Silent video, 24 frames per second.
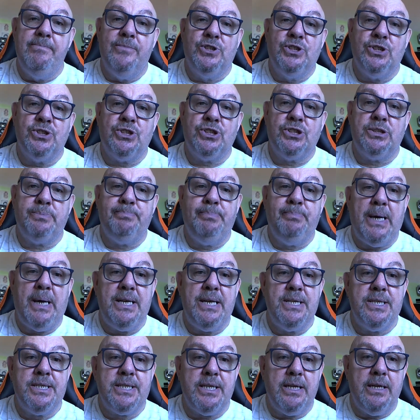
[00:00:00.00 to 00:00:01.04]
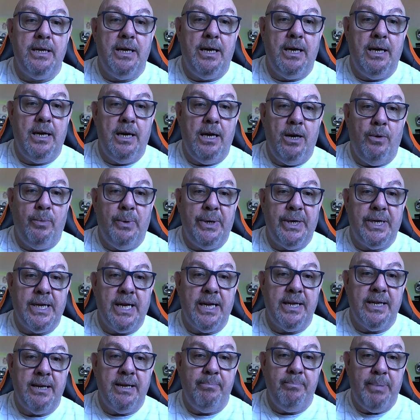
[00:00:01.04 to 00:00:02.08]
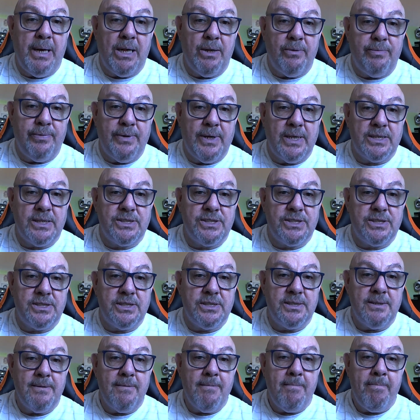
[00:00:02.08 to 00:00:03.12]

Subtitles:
Just spent a weekend in Belfast.